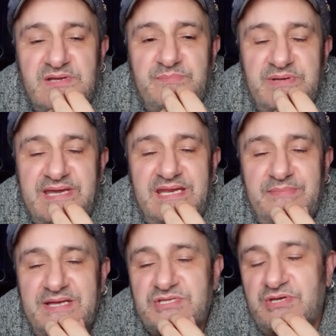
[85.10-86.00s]
But getting
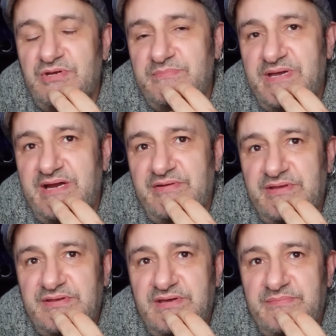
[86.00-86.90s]
back to
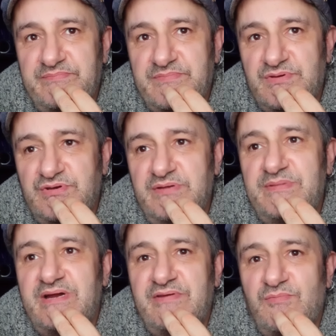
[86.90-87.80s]
Goulamirian, um,
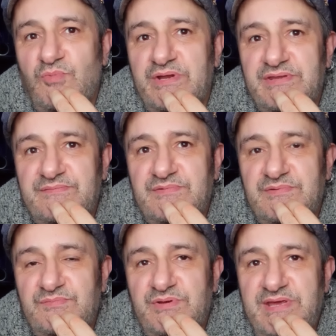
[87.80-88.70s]
Goulamirian won the
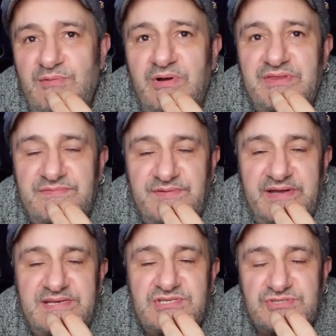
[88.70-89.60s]
he won the
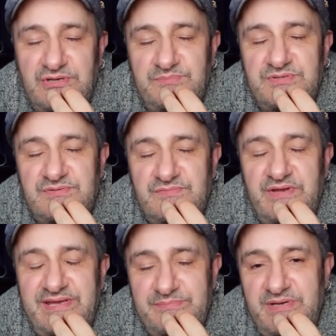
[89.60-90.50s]
fight. He stopped
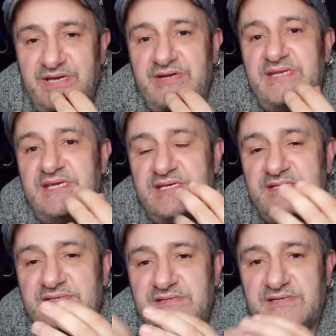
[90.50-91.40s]
Ryad Merhy
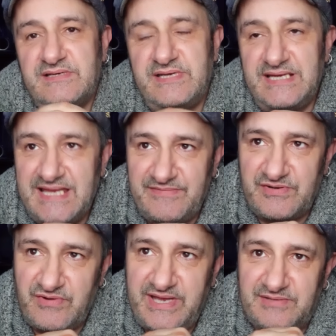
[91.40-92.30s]
in uh,
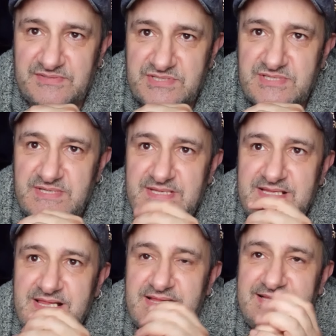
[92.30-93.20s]
eleven rounds,
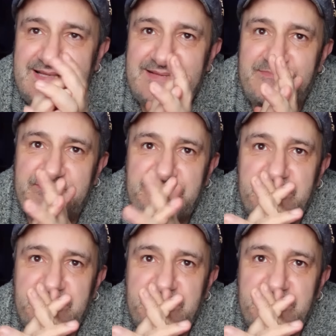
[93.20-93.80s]
um,